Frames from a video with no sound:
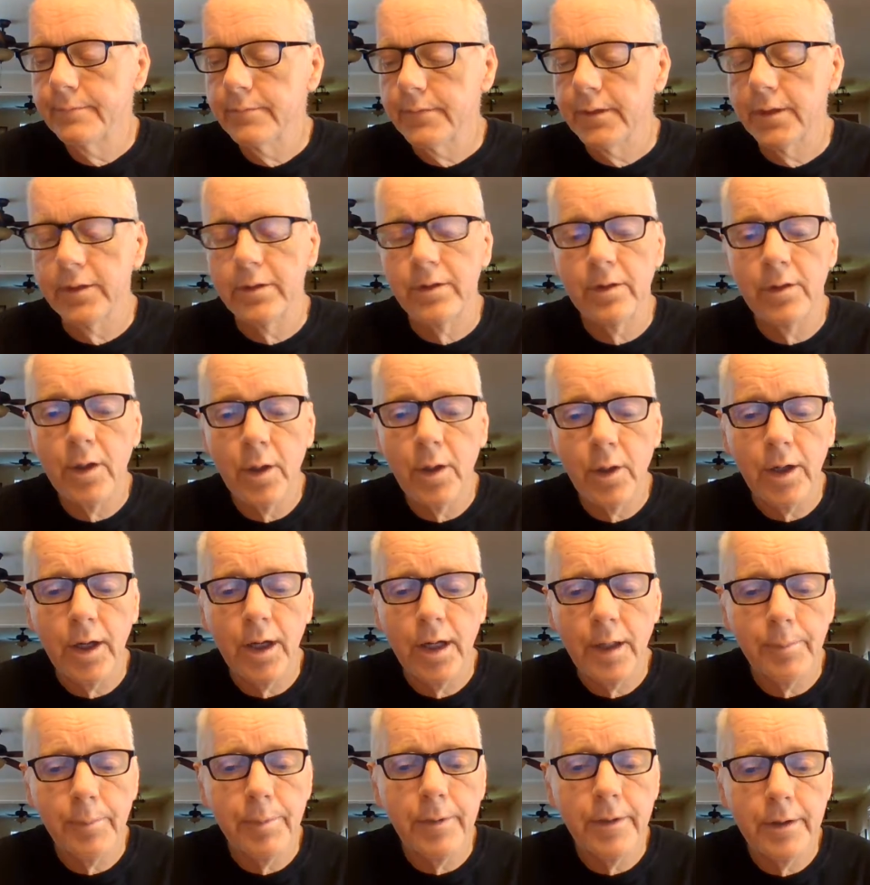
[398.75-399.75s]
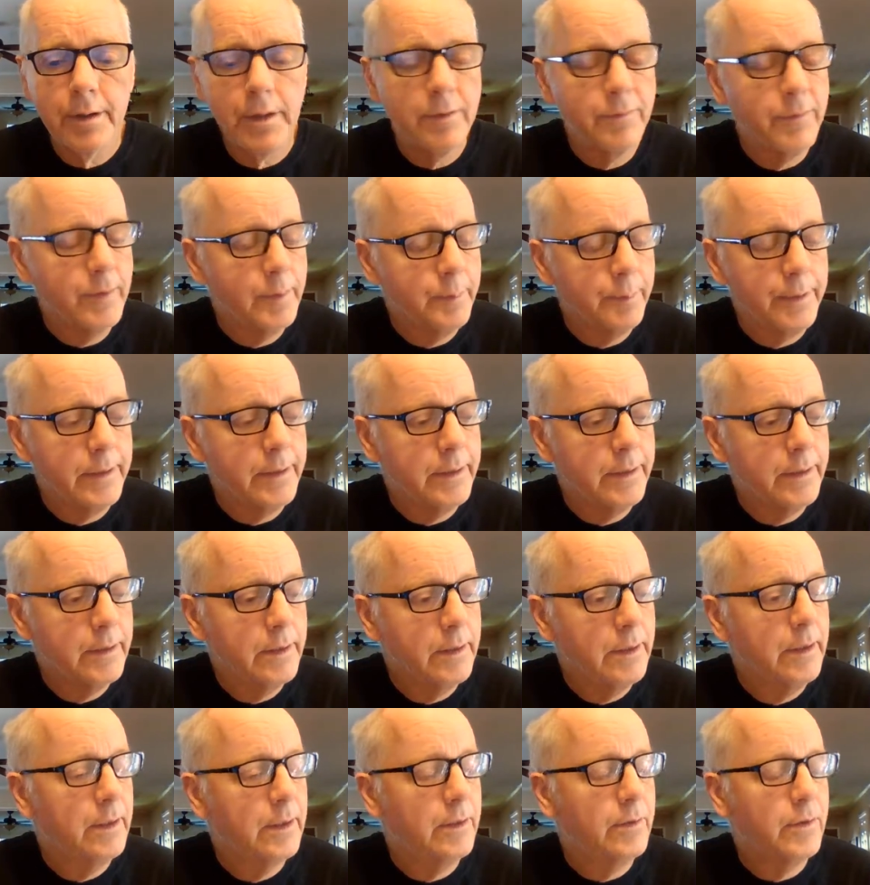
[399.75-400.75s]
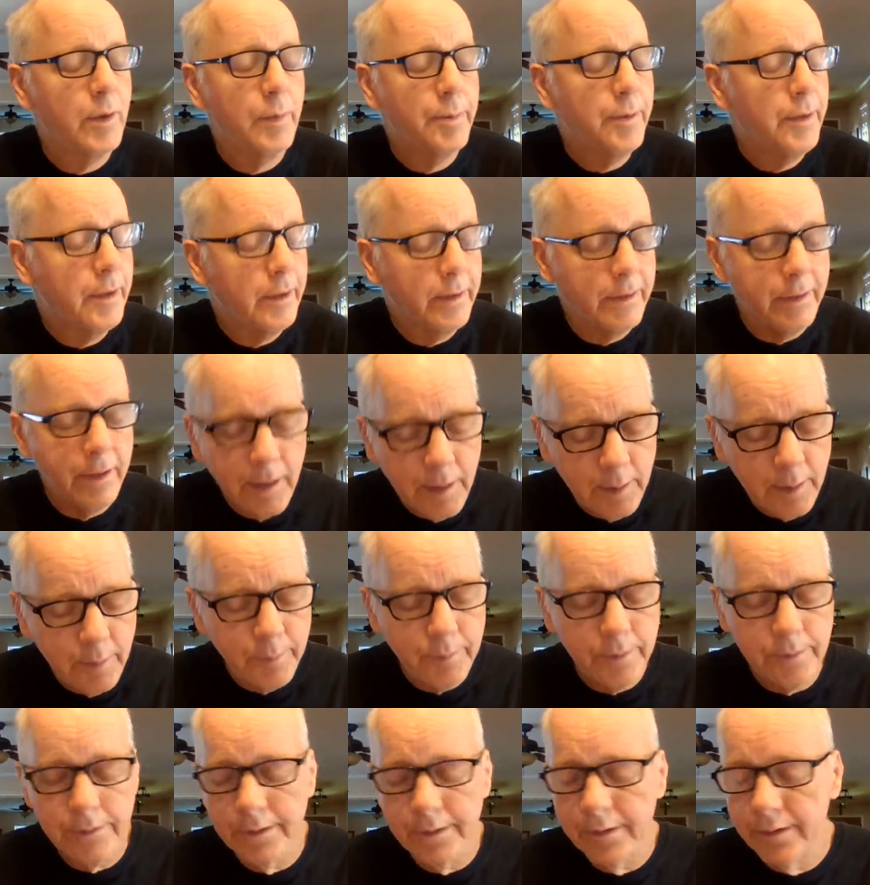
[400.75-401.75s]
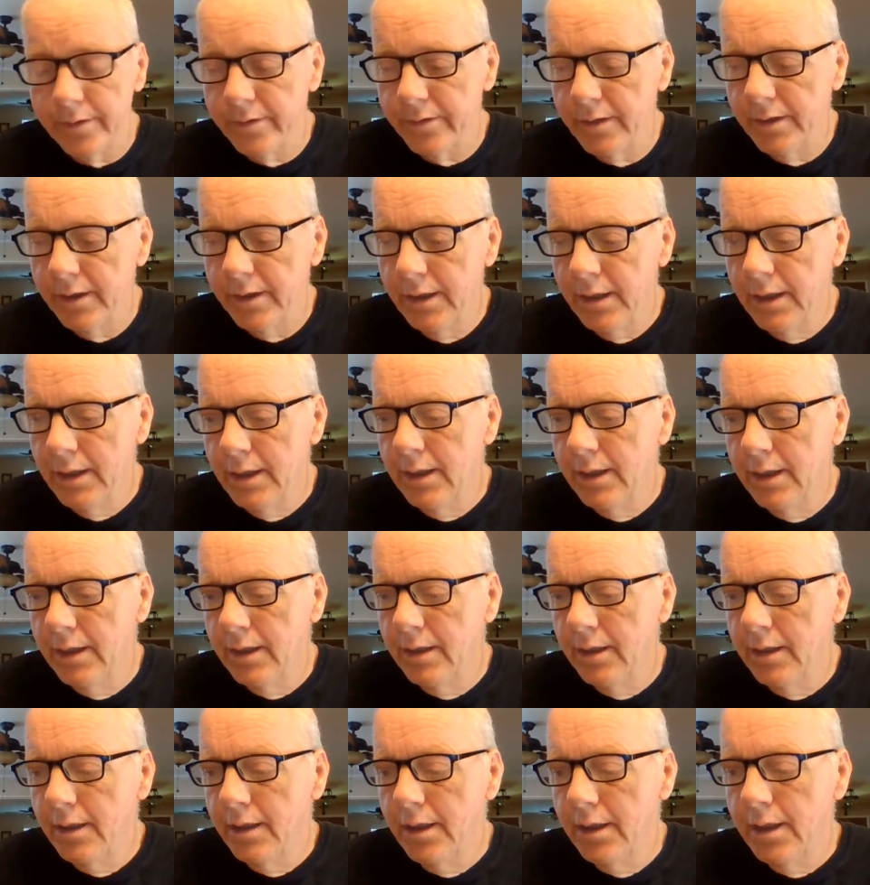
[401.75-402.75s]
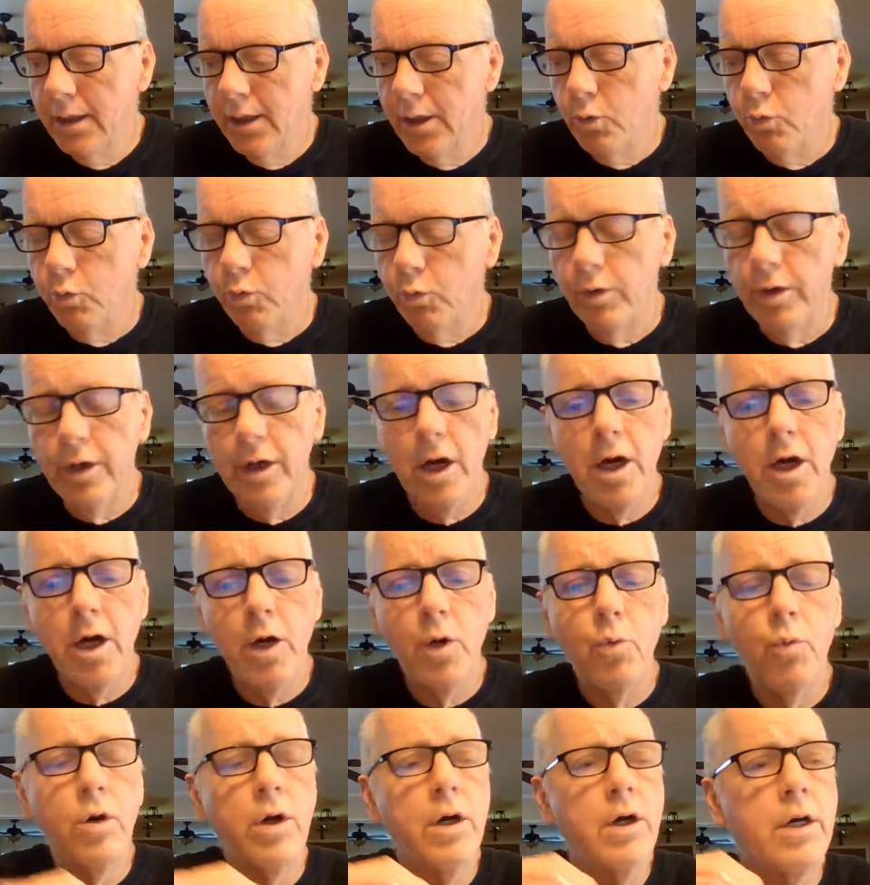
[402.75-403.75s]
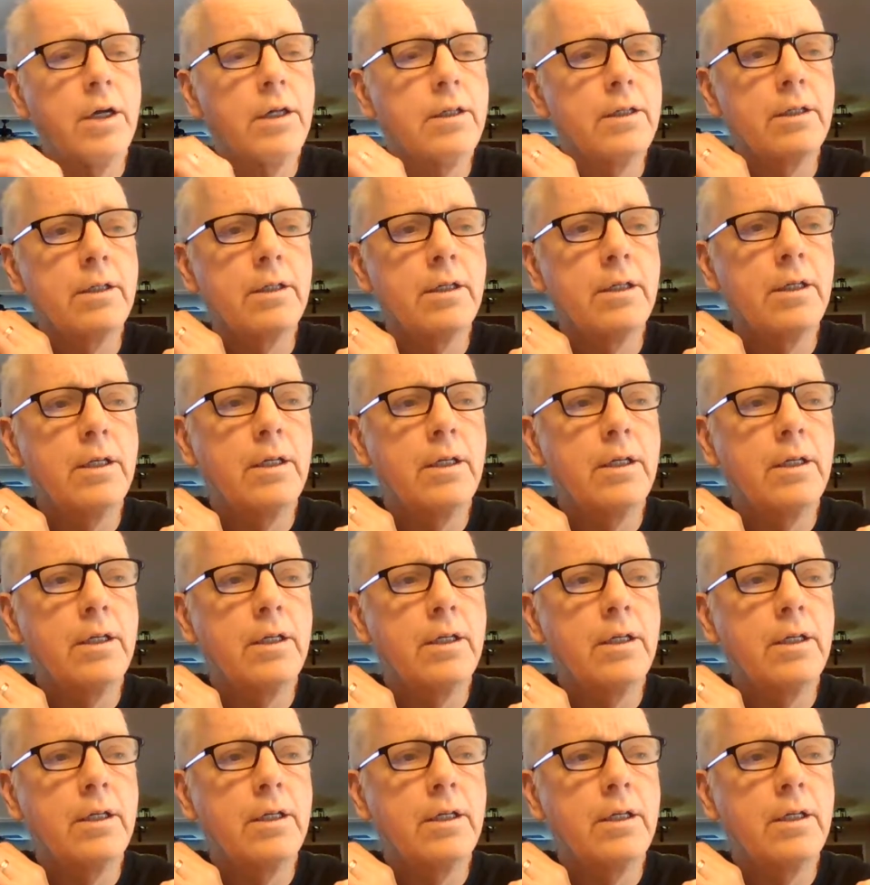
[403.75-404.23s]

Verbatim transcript: this is all kind of part of it, but and it's all part of the humbleness. We all want